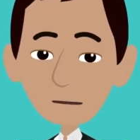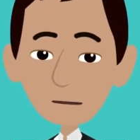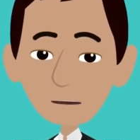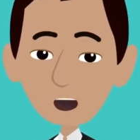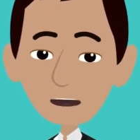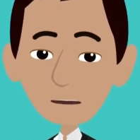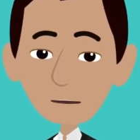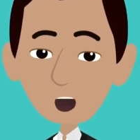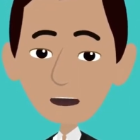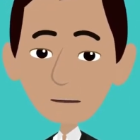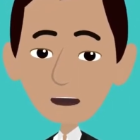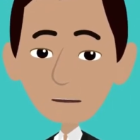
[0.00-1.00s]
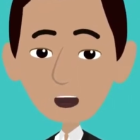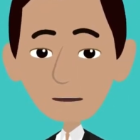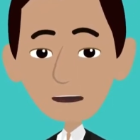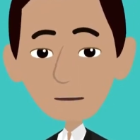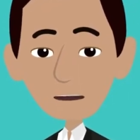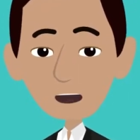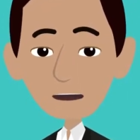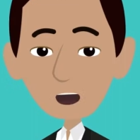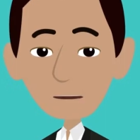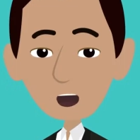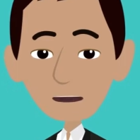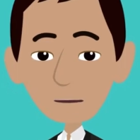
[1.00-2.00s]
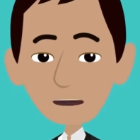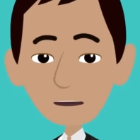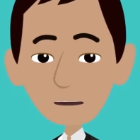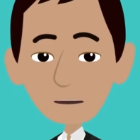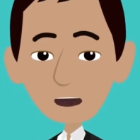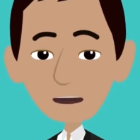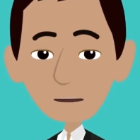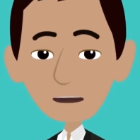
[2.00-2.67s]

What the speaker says: and consciously perform the actions according to